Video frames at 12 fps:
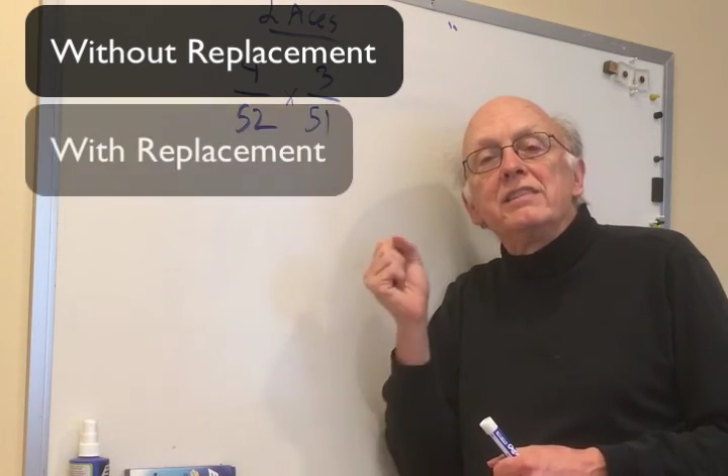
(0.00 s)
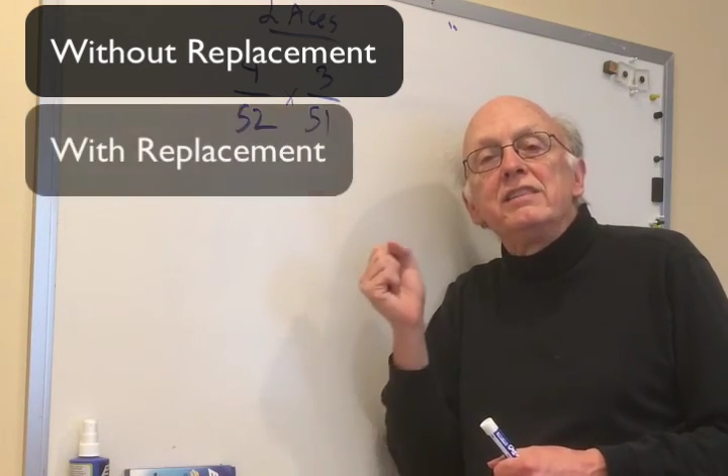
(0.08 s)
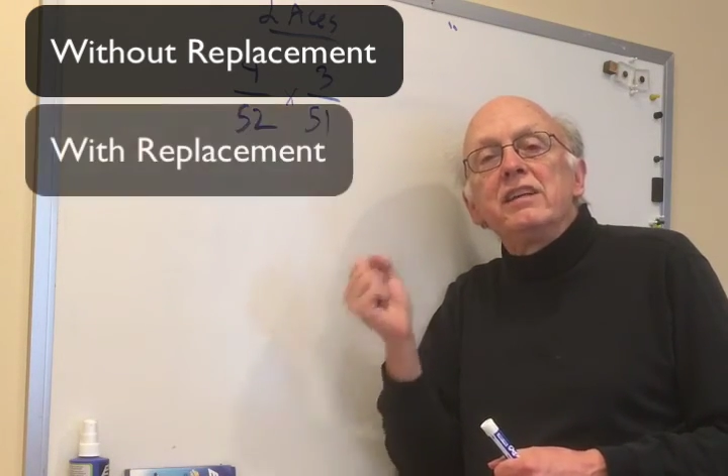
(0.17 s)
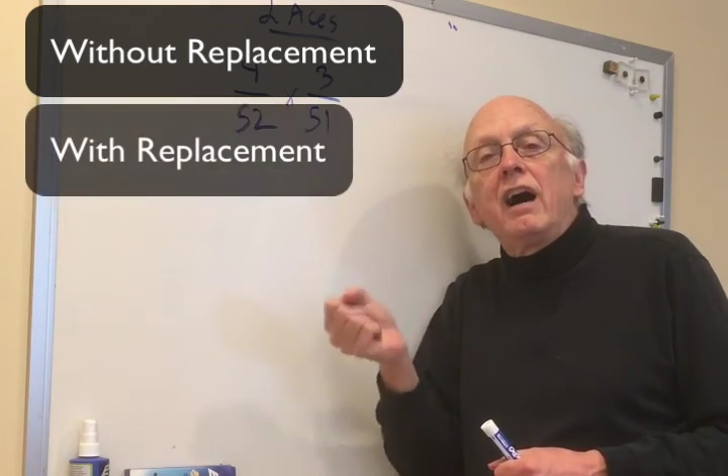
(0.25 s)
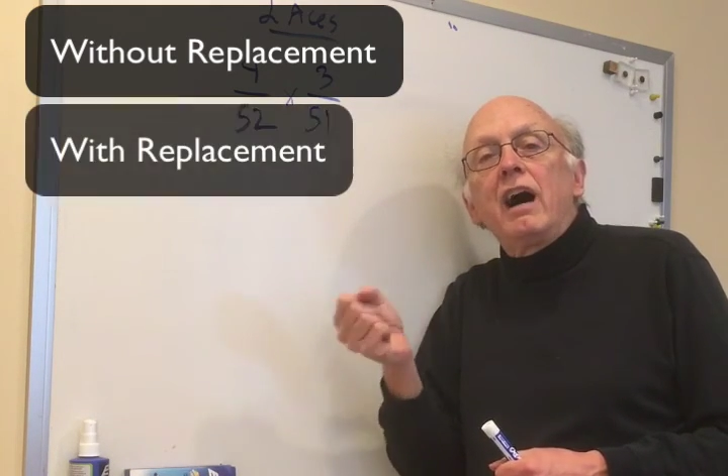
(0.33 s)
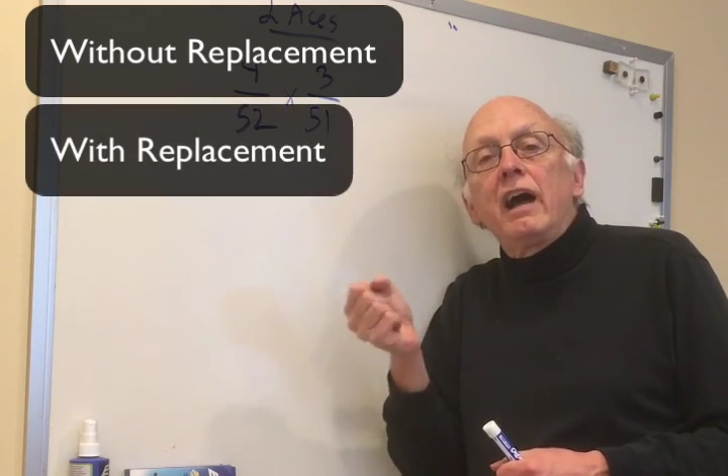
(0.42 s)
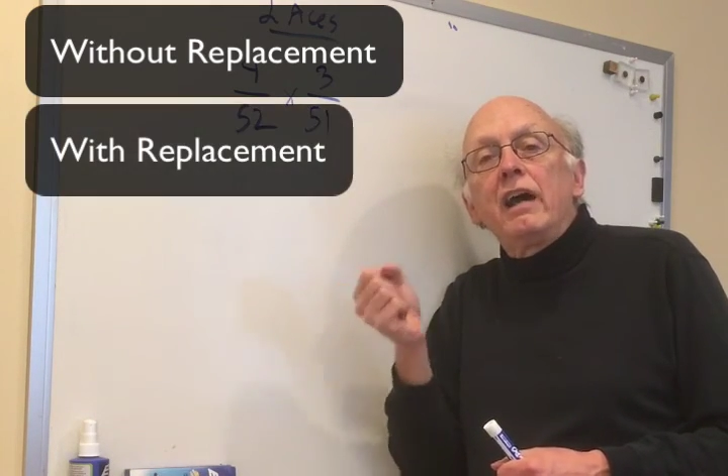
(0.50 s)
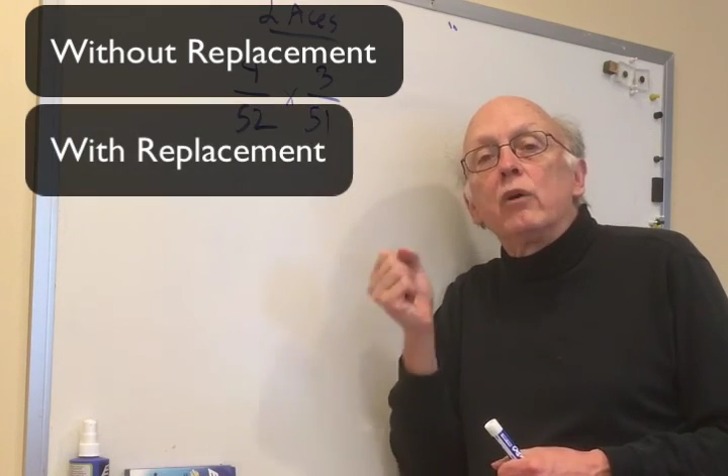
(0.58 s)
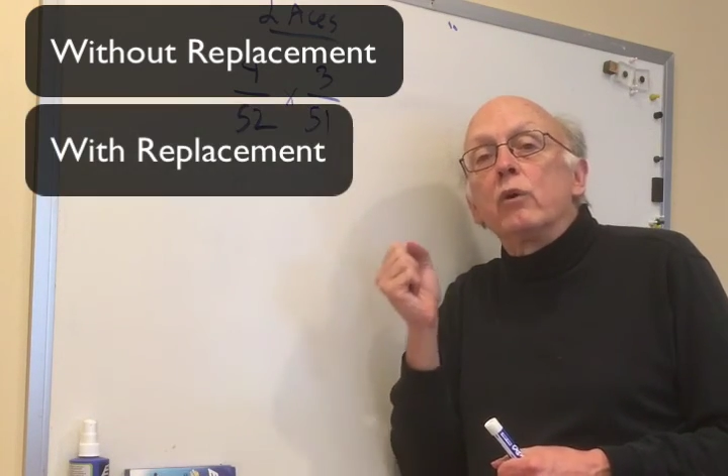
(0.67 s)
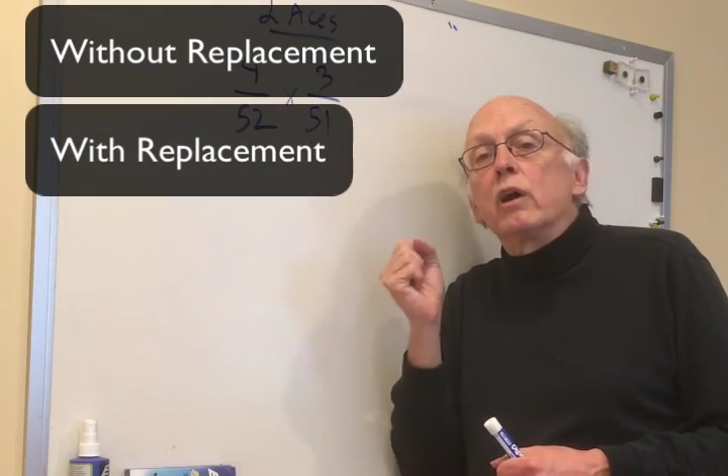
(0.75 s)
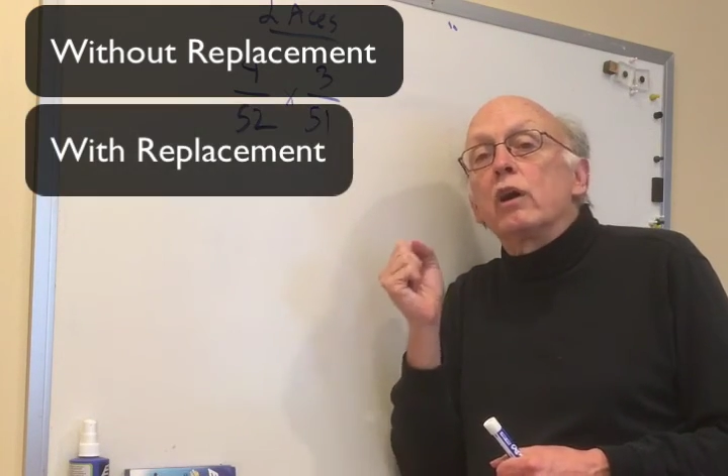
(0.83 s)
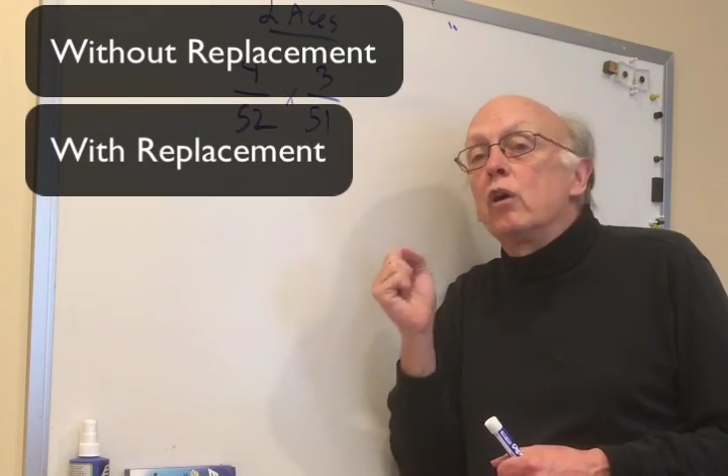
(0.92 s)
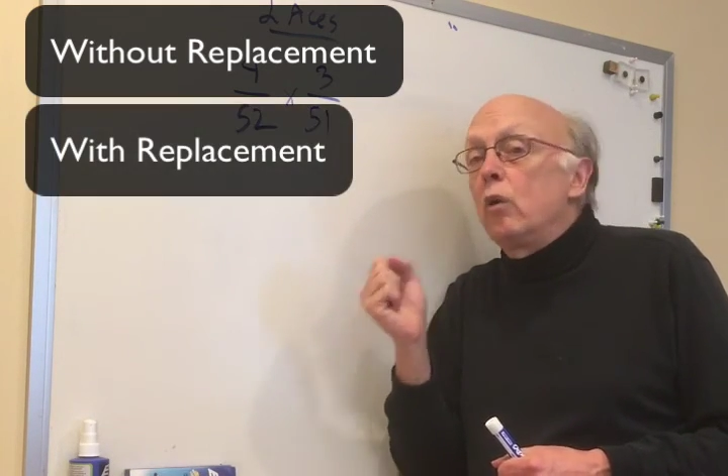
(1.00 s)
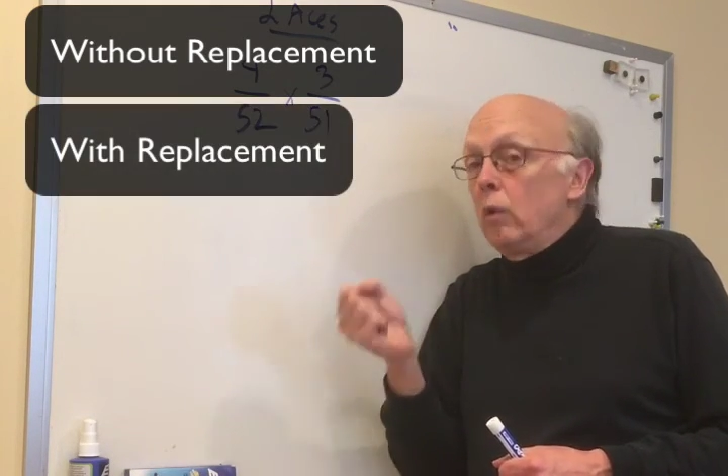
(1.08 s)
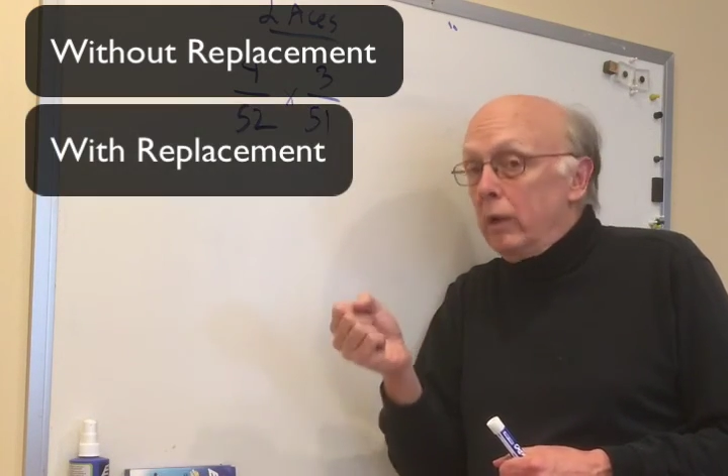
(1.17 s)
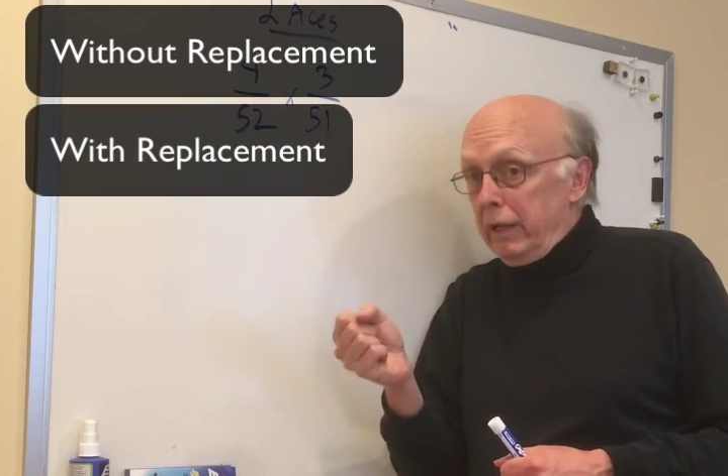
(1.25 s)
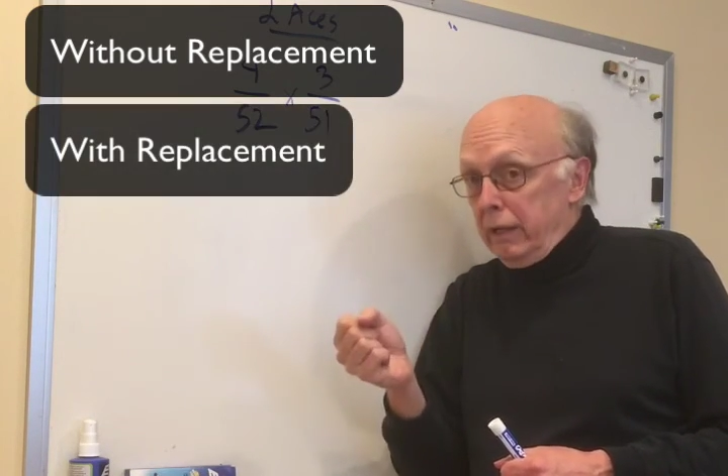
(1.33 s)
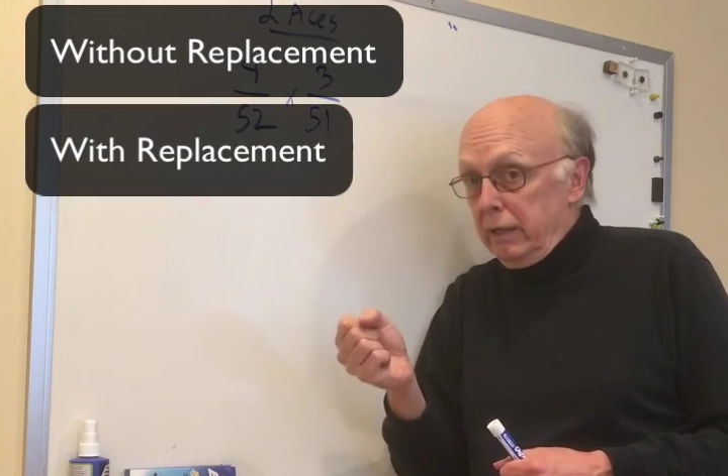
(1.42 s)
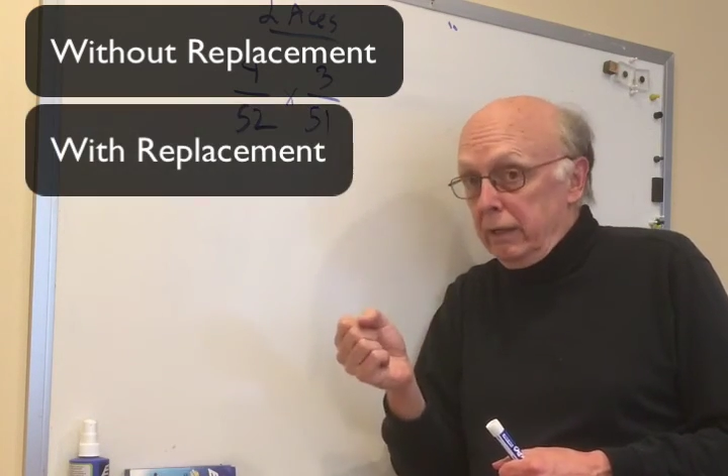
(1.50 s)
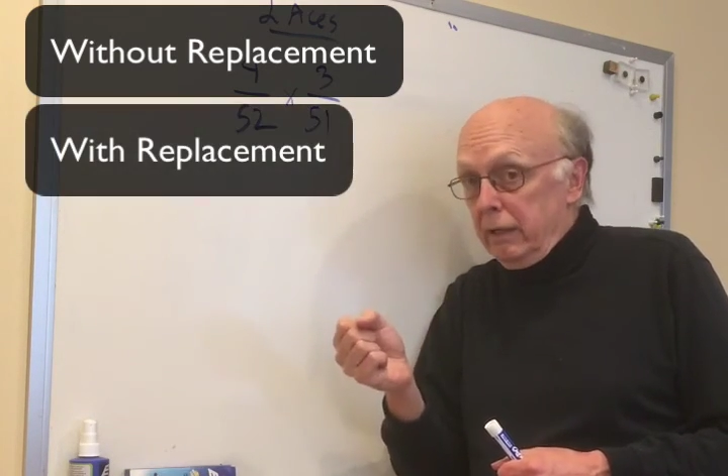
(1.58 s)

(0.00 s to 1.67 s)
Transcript: die or a coin